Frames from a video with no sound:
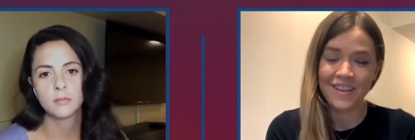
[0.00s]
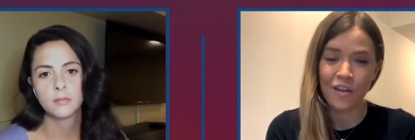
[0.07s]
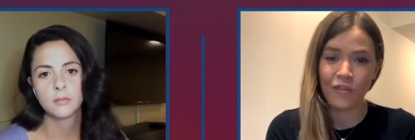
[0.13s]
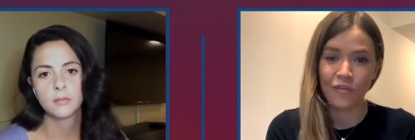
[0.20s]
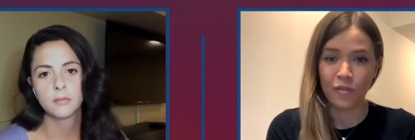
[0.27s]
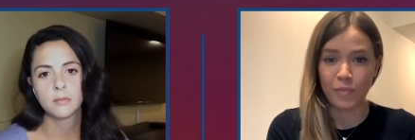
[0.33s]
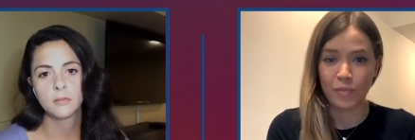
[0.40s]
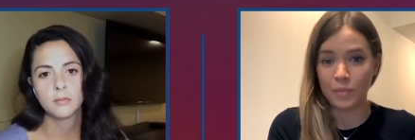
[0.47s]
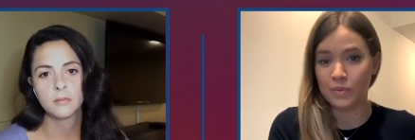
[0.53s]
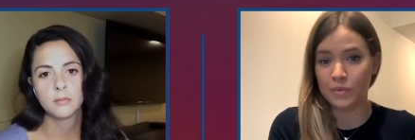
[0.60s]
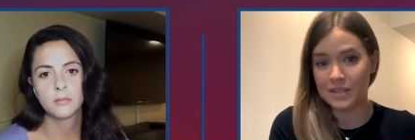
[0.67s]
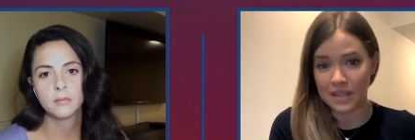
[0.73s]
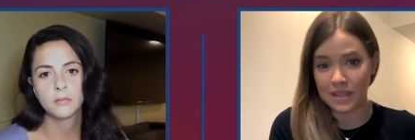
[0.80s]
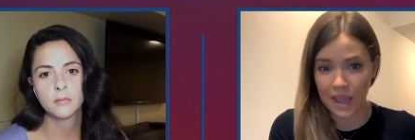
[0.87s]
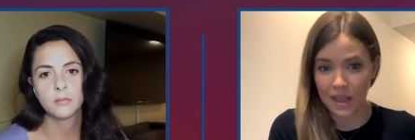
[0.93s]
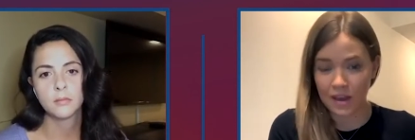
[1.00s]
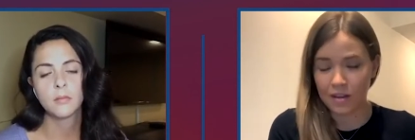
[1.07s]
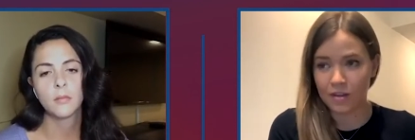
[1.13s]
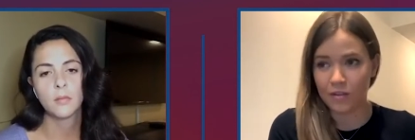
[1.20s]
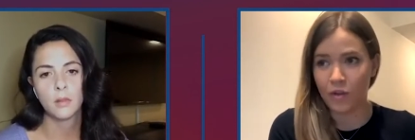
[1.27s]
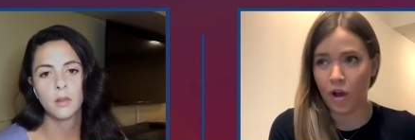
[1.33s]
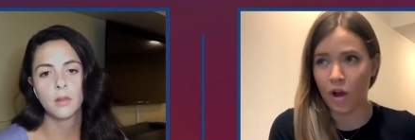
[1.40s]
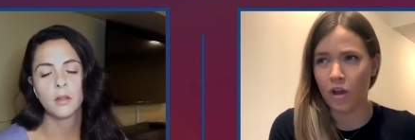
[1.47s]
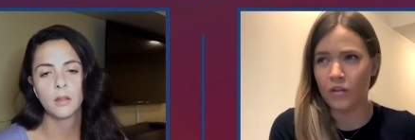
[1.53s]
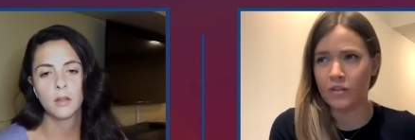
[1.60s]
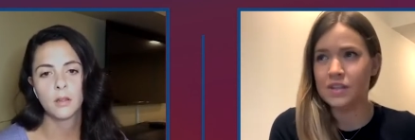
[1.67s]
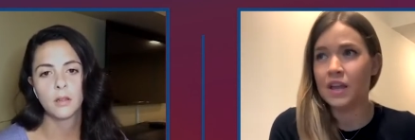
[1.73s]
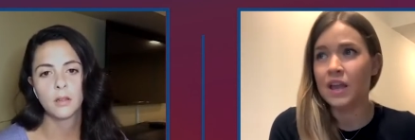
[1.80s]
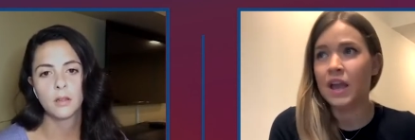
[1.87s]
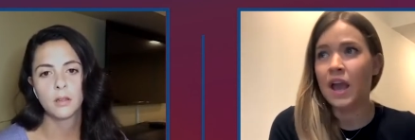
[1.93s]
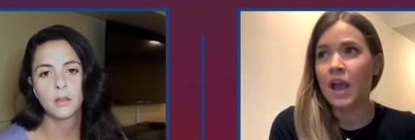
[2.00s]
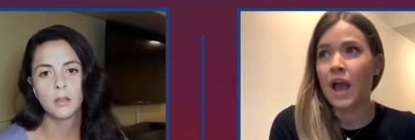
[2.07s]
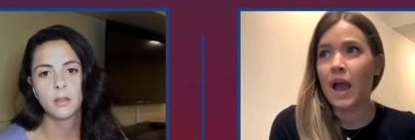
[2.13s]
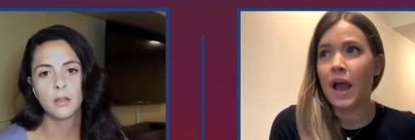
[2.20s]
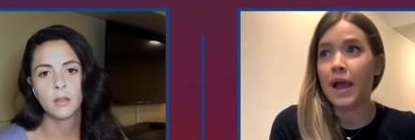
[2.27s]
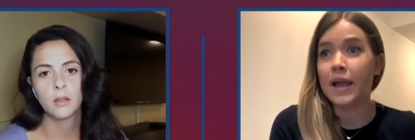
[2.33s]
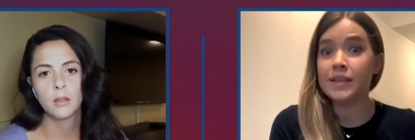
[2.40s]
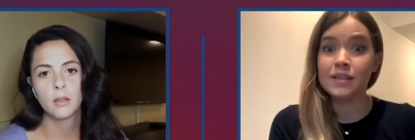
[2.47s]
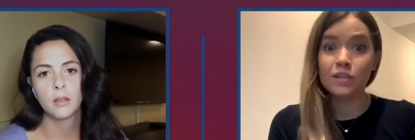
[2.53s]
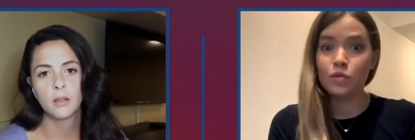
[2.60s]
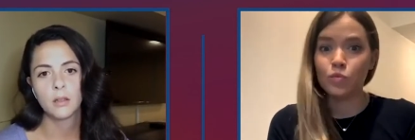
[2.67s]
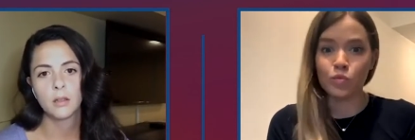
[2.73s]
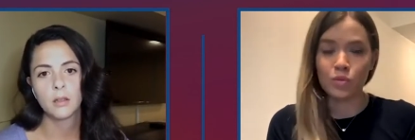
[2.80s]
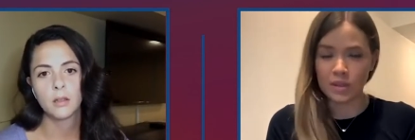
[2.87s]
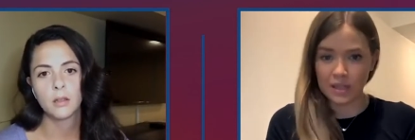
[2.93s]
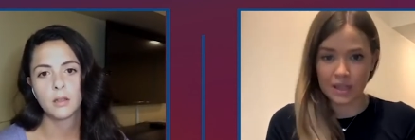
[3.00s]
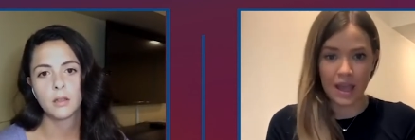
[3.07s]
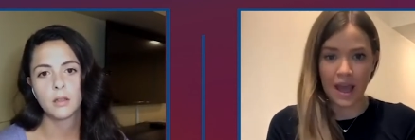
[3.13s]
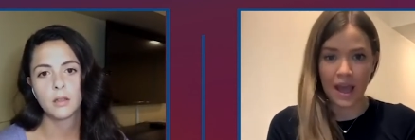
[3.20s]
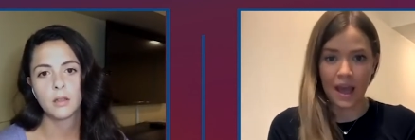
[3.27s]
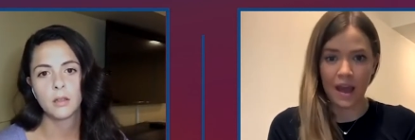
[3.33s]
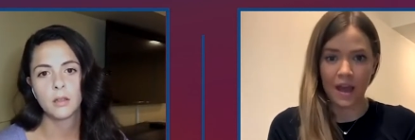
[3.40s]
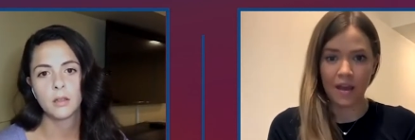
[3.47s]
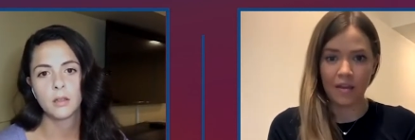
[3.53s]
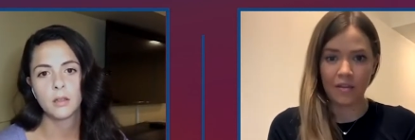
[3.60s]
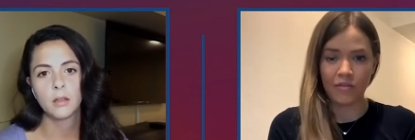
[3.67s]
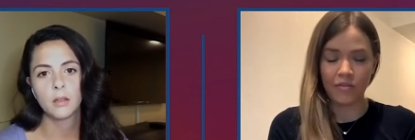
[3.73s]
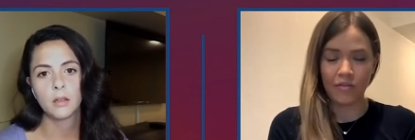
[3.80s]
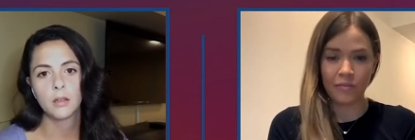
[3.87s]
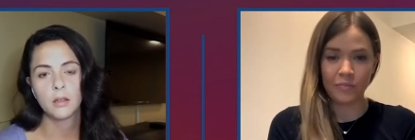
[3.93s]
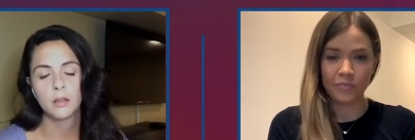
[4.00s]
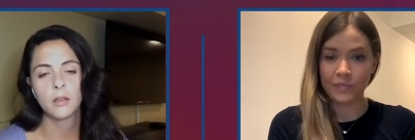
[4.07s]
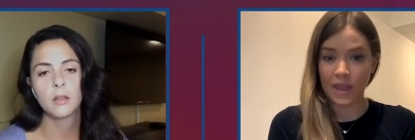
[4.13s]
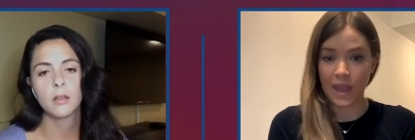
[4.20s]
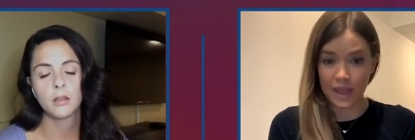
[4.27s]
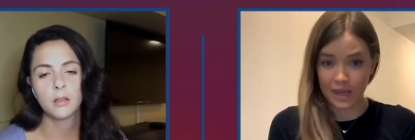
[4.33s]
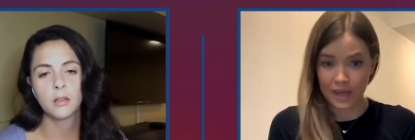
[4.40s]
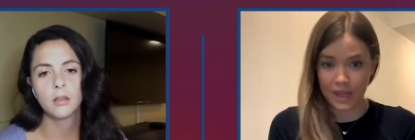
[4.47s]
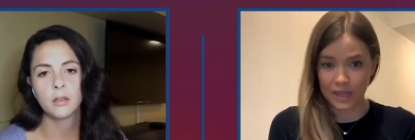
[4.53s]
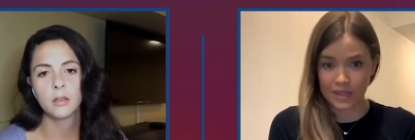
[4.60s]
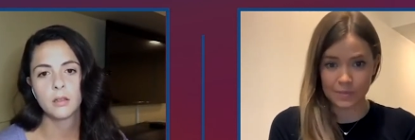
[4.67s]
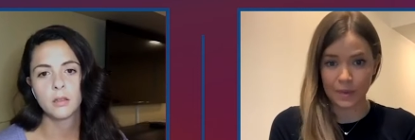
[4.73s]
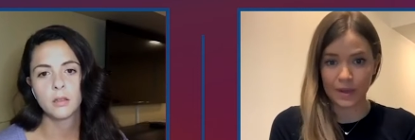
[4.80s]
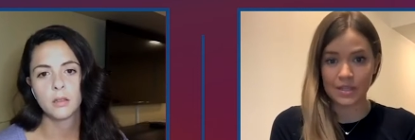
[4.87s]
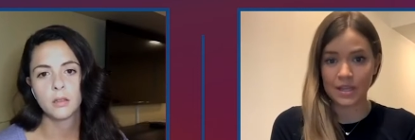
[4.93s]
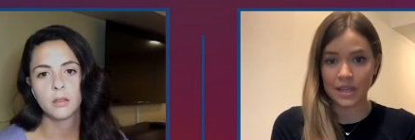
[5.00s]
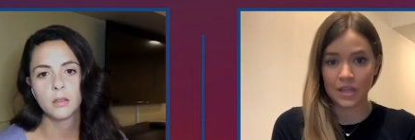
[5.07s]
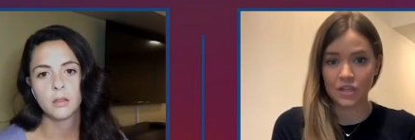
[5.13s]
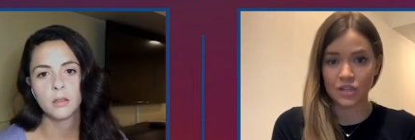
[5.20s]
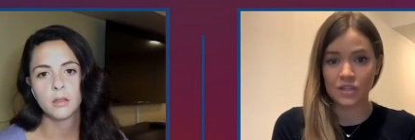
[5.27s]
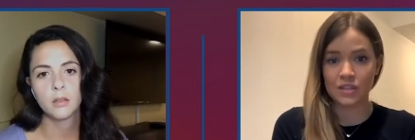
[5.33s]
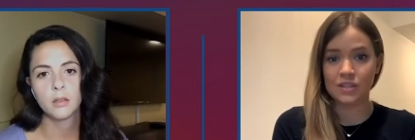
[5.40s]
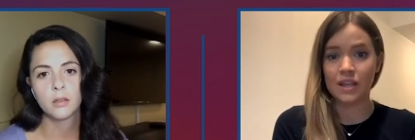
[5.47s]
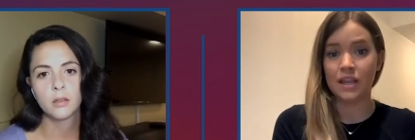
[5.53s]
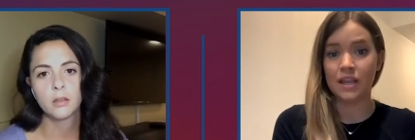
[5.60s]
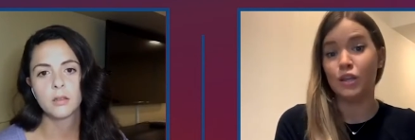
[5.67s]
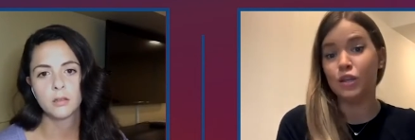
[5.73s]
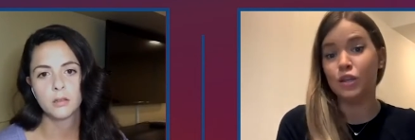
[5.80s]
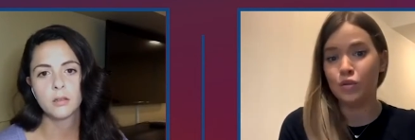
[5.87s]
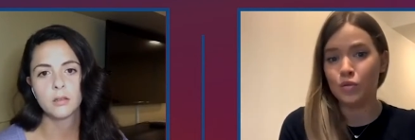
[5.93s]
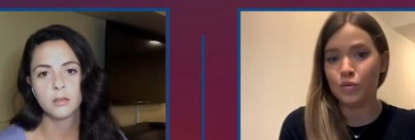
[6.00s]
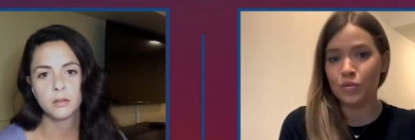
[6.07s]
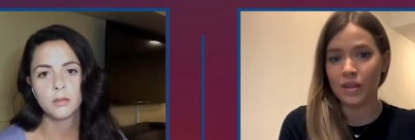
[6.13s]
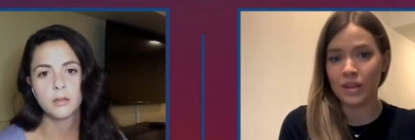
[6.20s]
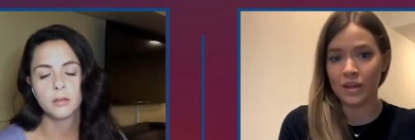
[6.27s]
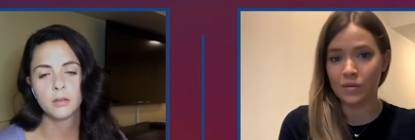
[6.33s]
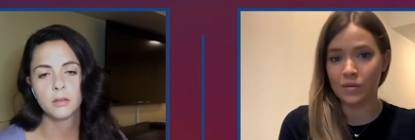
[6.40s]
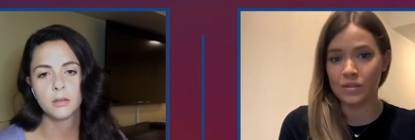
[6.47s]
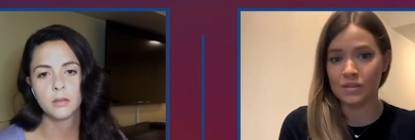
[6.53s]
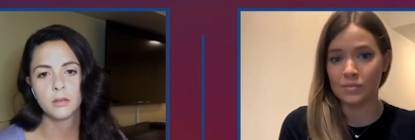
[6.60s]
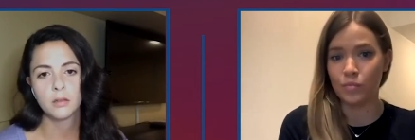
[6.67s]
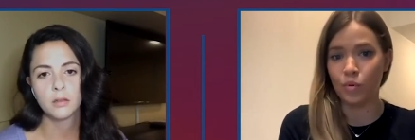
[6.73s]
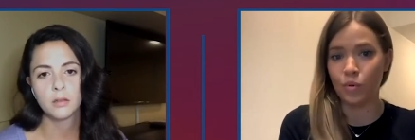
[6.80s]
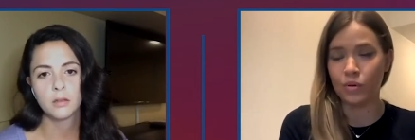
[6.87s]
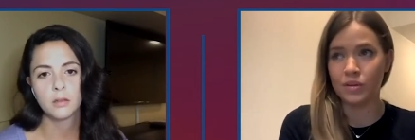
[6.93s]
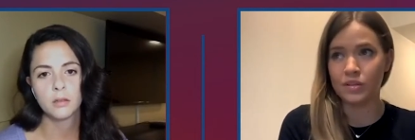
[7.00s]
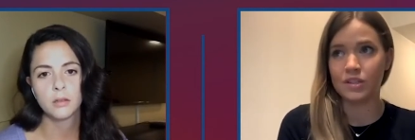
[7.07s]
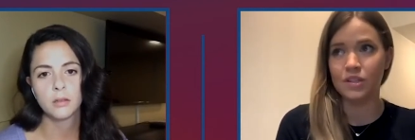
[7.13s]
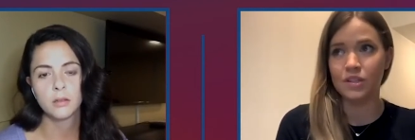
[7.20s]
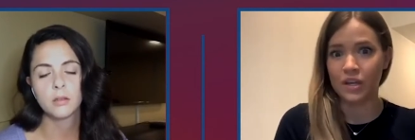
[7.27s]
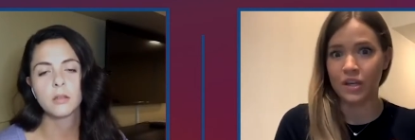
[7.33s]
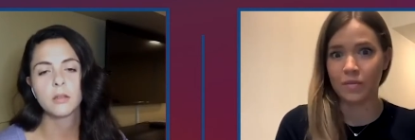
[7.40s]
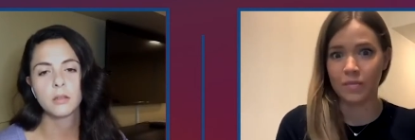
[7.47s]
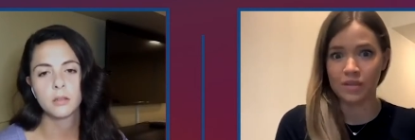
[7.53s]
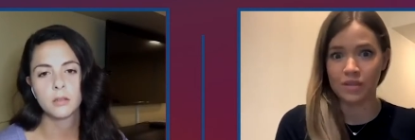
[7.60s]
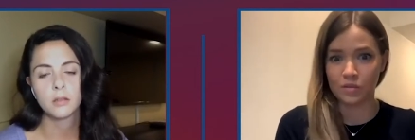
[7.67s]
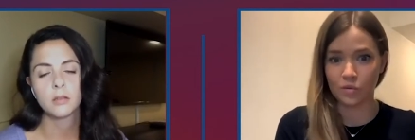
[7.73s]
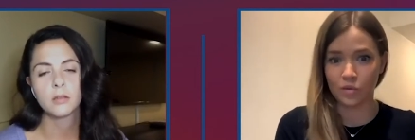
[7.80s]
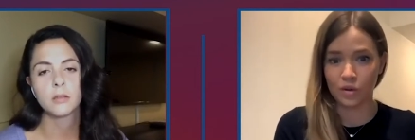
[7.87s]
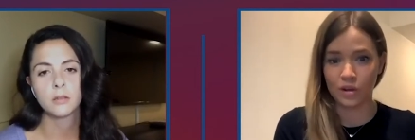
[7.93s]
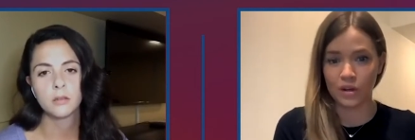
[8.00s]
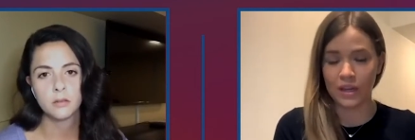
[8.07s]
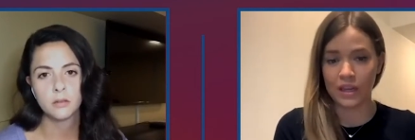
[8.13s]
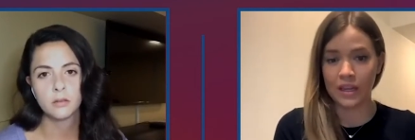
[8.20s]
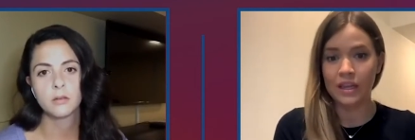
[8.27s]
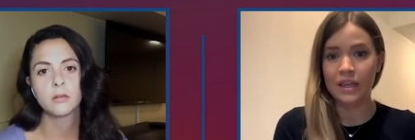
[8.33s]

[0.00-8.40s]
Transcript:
Speaker 1: for people to get involved, I didn't really have any expectations. I knew that it was important to share my story